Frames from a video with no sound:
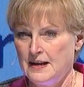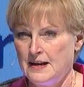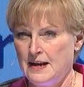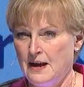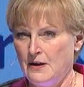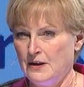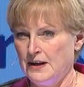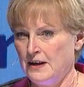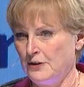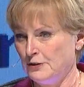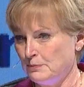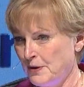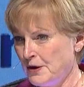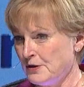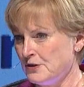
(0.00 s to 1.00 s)
Now at
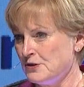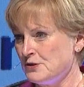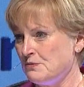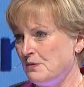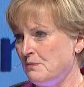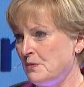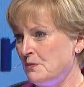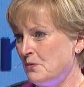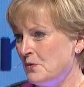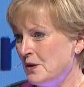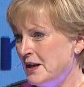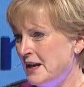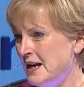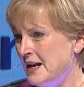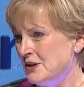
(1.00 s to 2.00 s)
HealthPartners, we've been
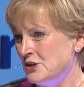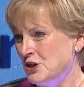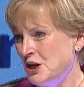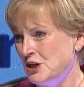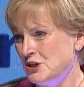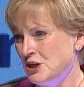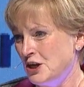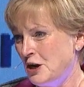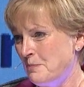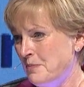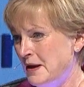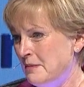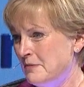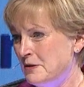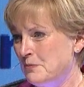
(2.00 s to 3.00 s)
working on changing our
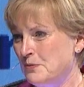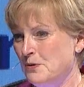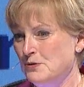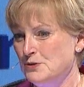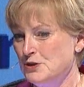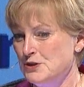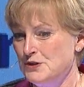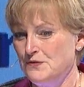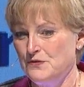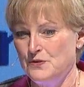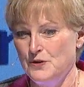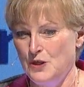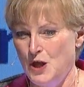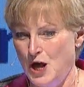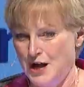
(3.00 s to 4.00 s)
payment approaches for
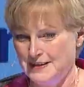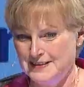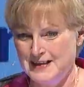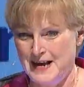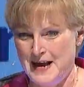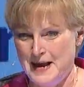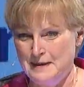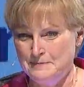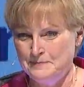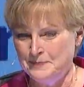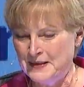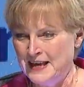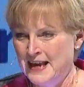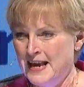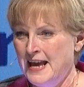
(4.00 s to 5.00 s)
a long time,
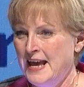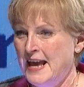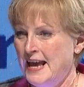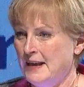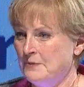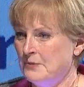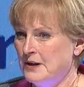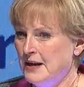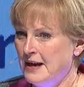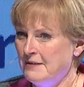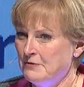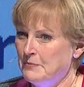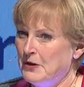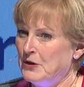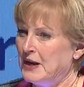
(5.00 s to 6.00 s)
and we have
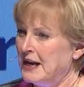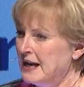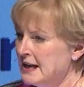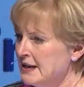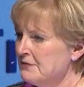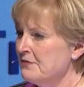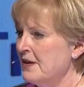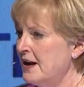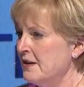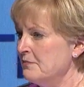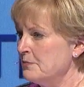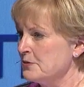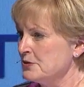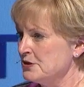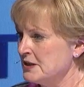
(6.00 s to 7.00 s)
about
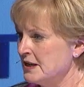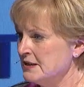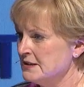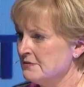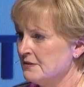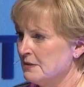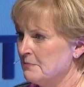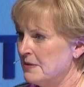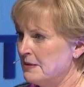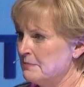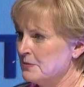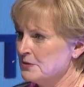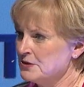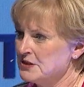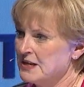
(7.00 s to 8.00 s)
85% of our
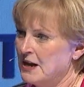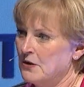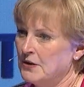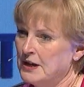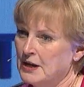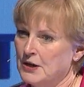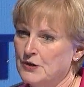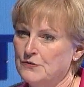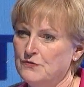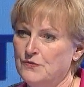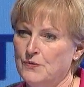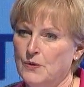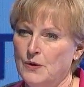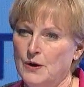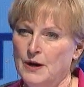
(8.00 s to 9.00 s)
members now cared
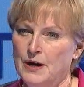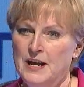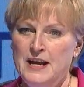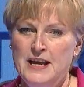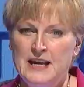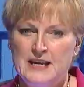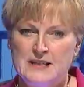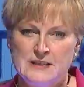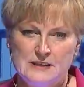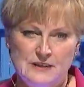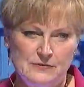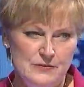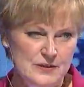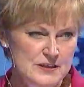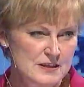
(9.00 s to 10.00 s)
for in
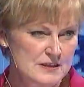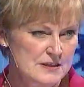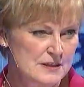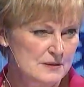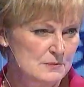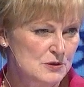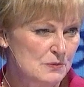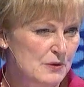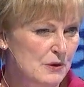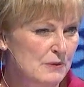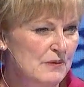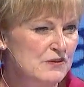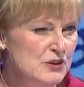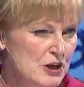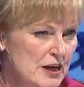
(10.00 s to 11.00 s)
delivery systems where
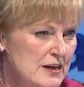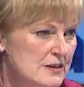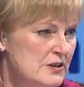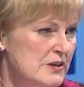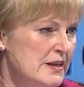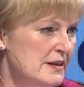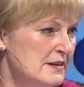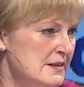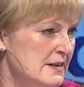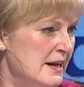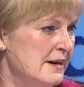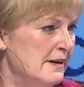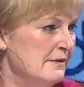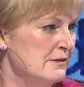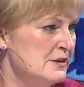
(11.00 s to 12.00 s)
we've changed the
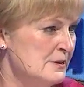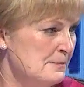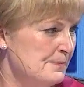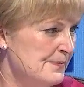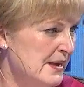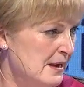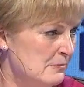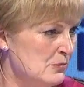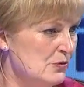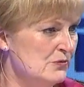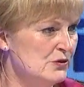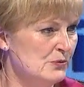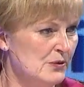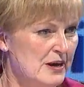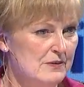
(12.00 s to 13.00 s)
incentives and
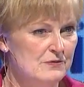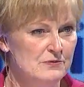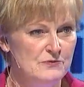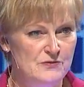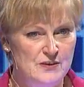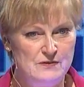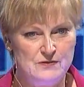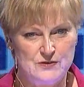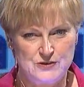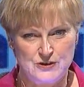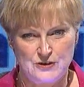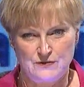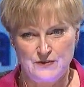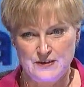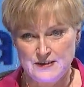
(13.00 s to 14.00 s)
moved away from
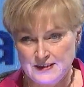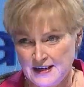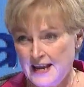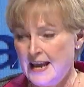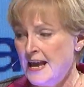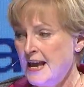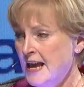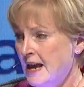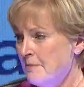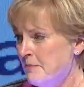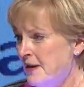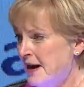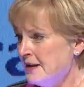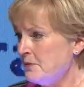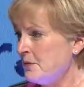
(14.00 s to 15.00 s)
fee-for-service. And
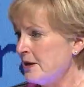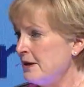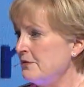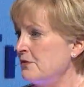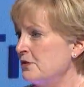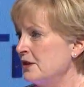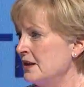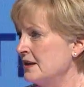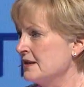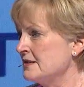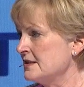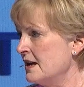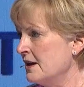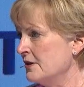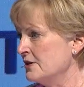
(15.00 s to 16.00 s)
by the way, if you think it's
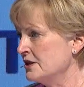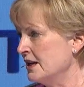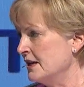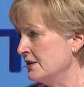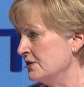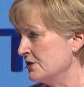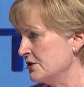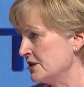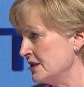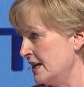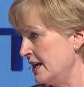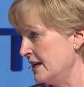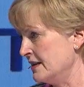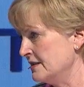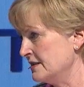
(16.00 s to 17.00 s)
hard to
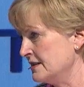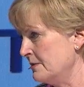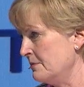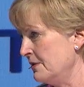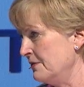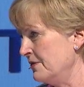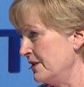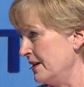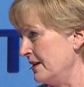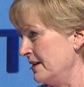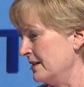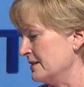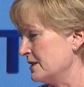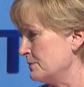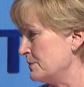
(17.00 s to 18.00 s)
understand some of the
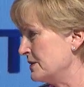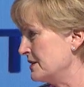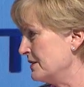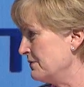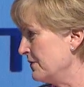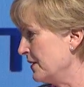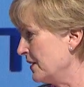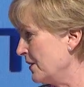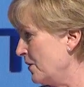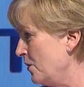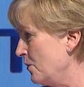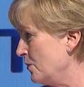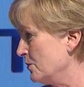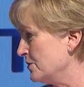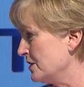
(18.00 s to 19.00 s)
specific
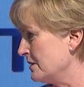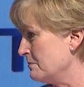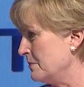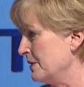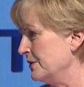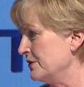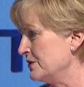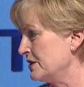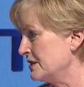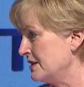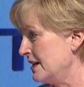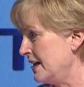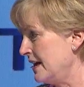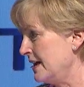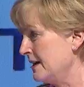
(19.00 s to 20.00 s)
codes and bills
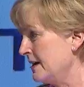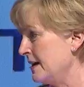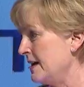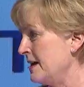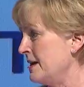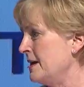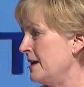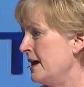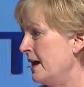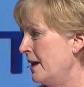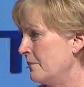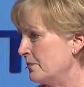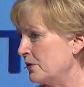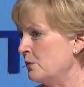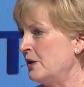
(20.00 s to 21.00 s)
today,
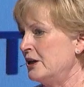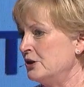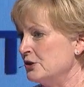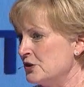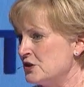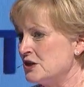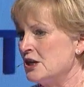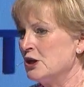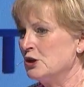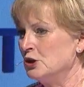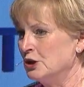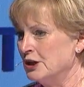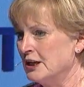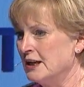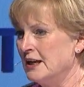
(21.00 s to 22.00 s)
wait till you start
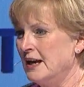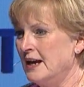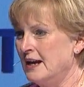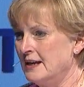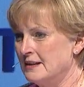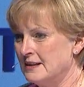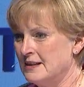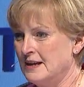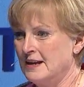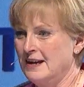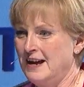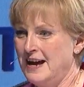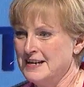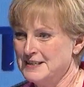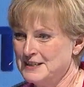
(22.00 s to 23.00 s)
looking at the
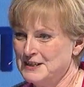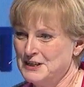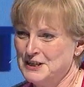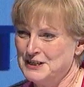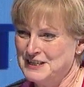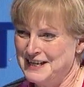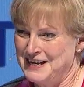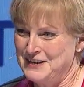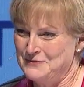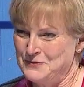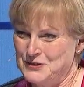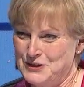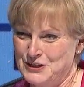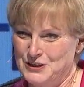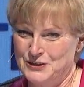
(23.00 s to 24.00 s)
ICD-10
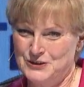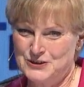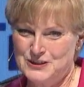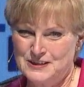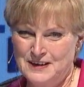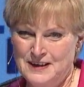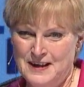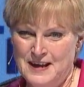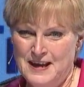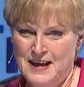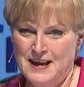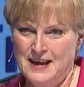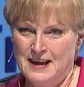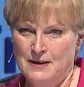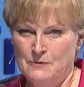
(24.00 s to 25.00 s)
results,
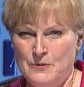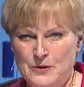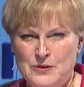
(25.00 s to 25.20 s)
where